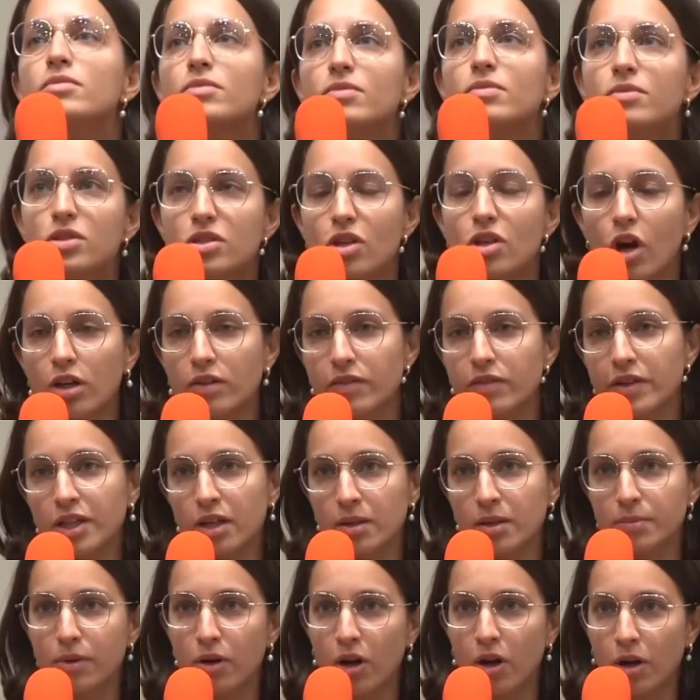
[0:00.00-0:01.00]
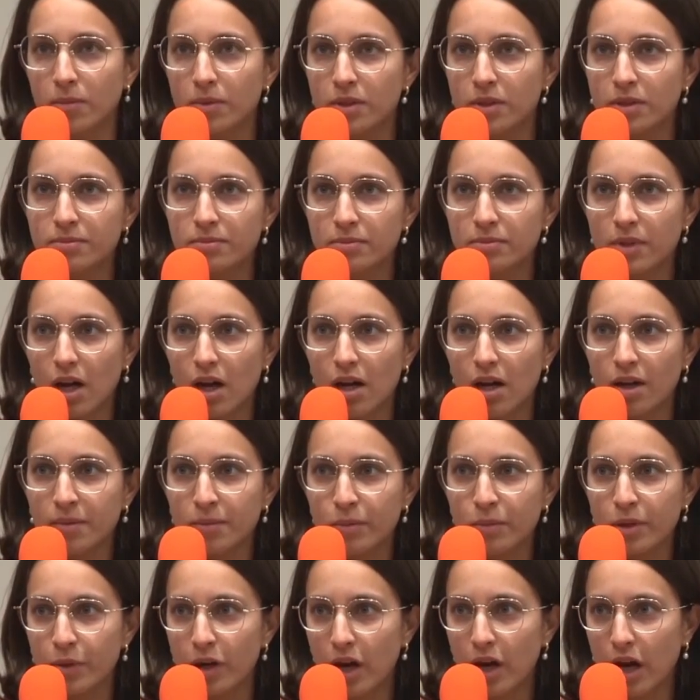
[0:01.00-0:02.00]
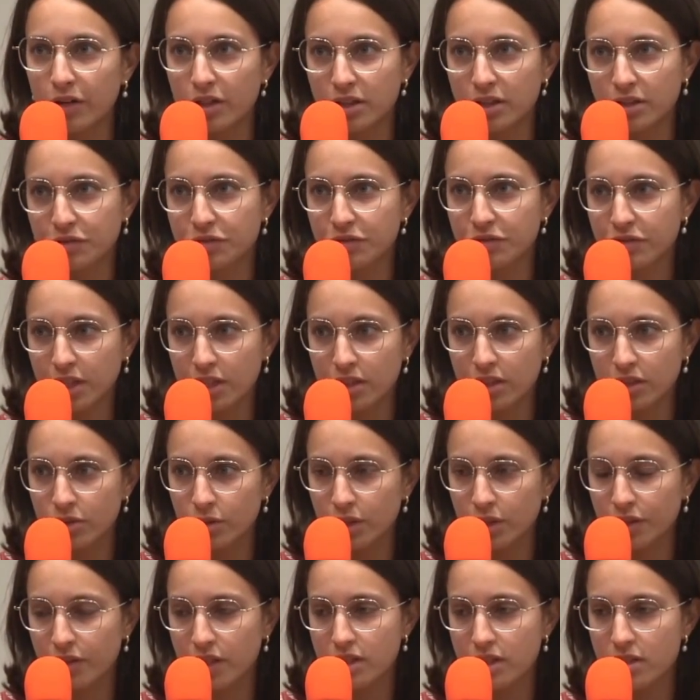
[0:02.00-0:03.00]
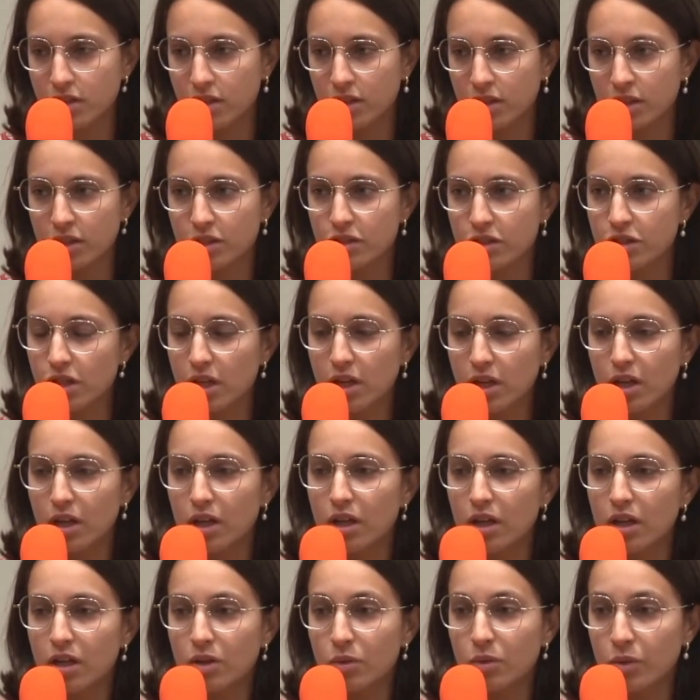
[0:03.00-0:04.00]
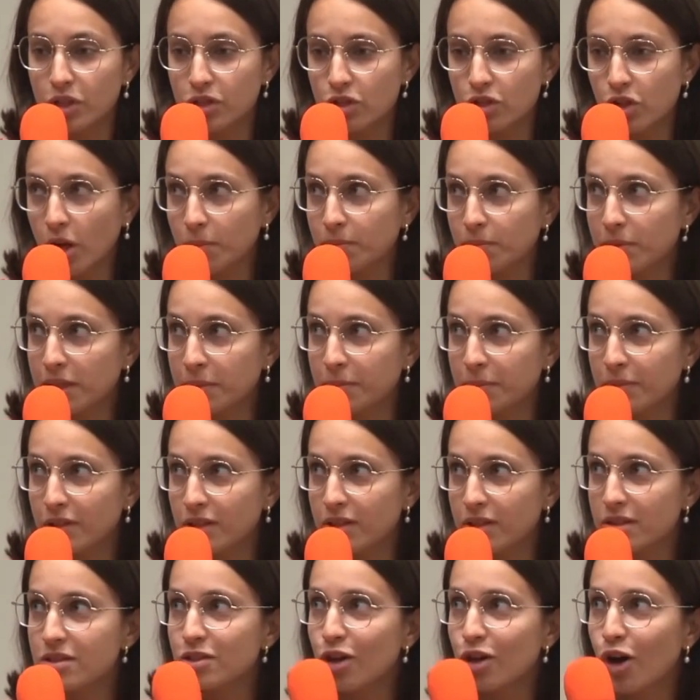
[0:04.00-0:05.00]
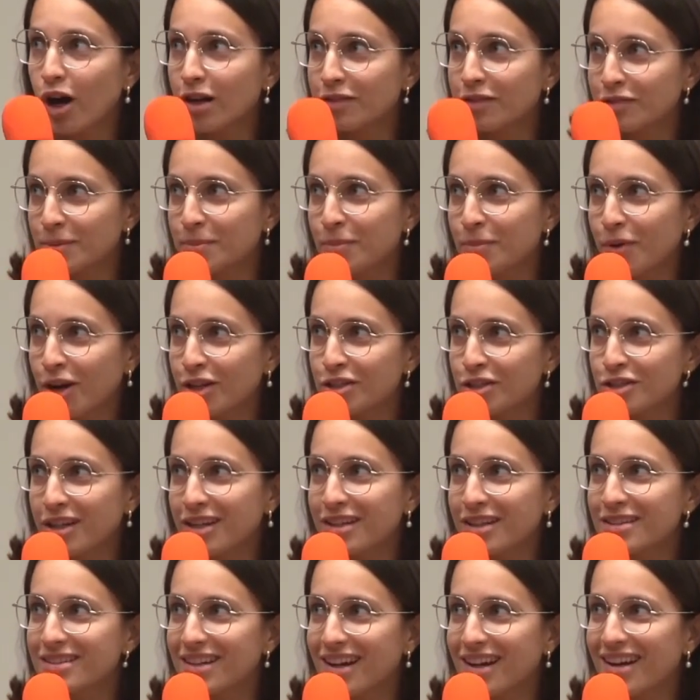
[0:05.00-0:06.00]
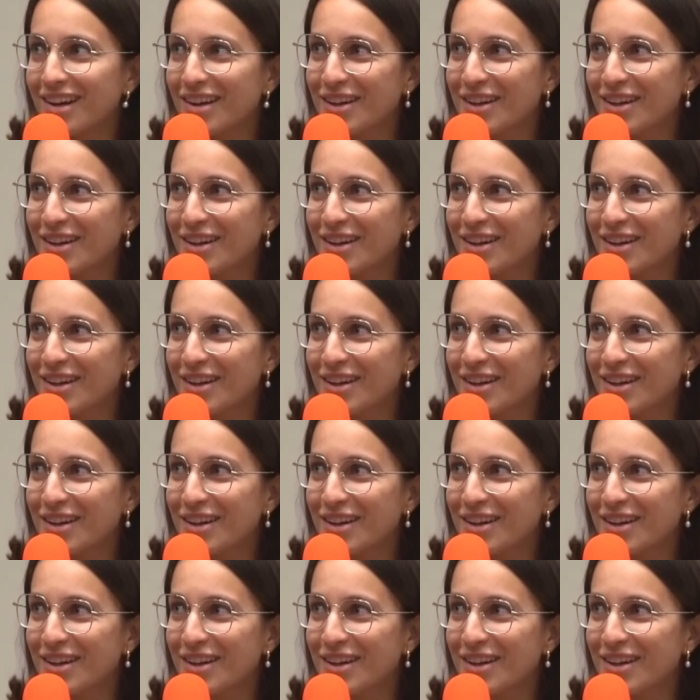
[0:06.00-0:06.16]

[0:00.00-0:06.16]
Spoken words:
solving our problem. We were out in the field doing research with shopkeepers off a project